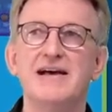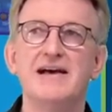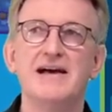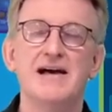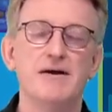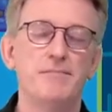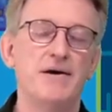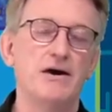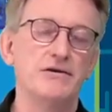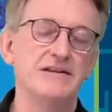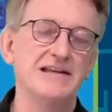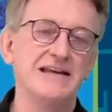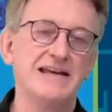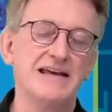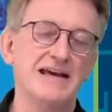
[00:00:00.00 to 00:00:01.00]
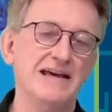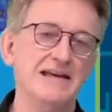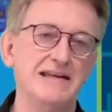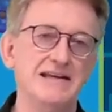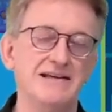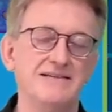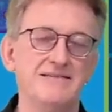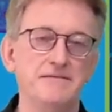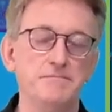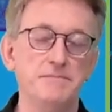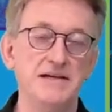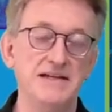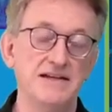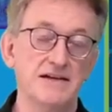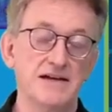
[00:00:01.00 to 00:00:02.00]
about KNX
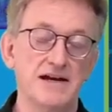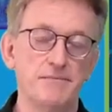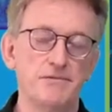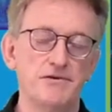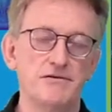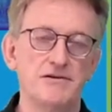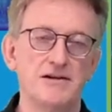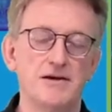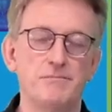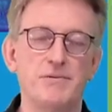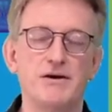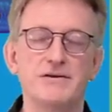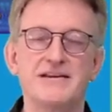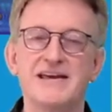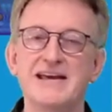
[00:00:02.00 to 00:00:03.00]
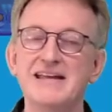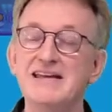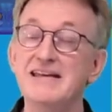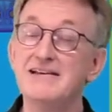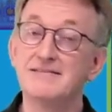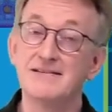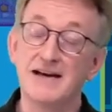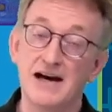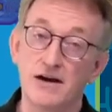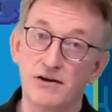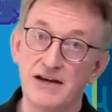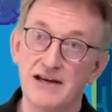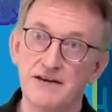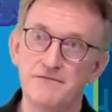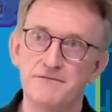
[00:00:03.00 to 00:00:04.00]
media coupler, about KNX
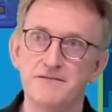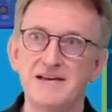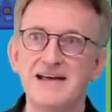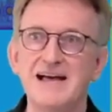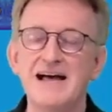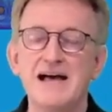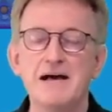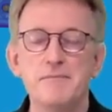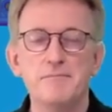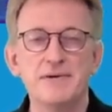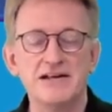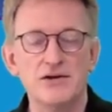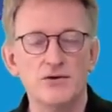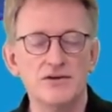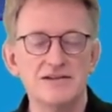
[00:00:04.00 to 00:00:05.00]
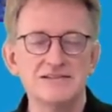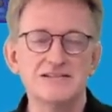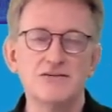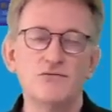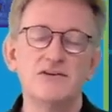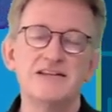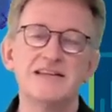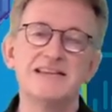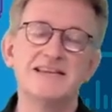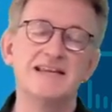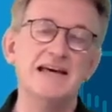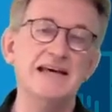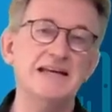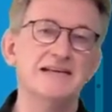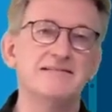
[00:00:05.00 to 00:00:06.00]
RF, but also
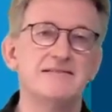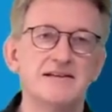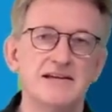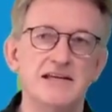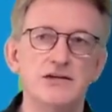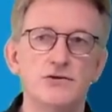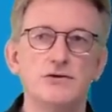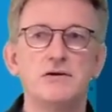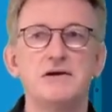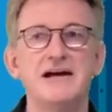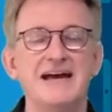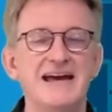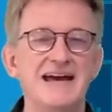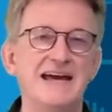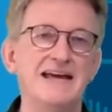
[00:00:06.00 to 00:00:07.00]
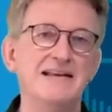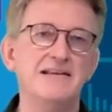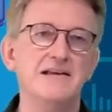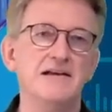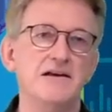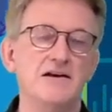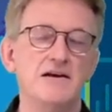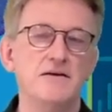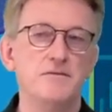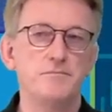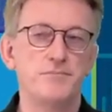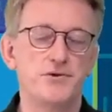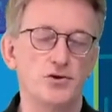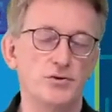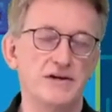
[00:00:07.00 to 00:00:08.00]
data secure and
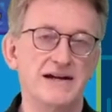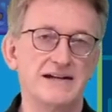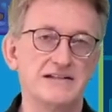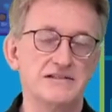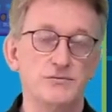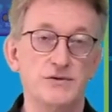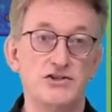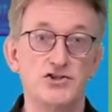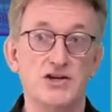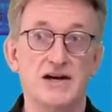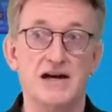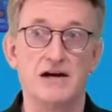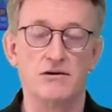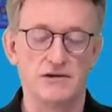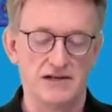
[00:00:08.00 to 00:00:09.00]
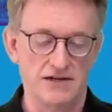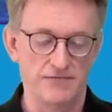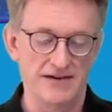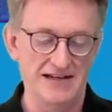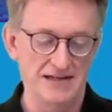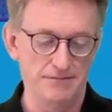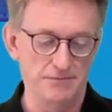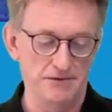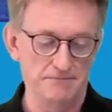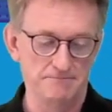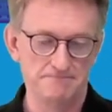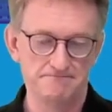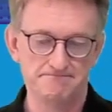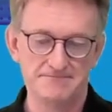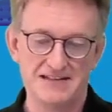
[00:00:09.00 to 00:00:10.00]
products which are available.
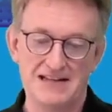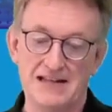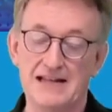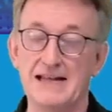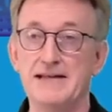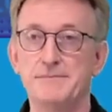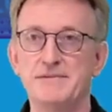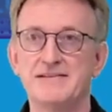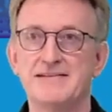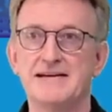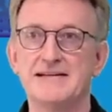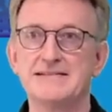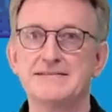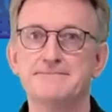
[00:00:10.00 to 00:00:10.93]
Let me start.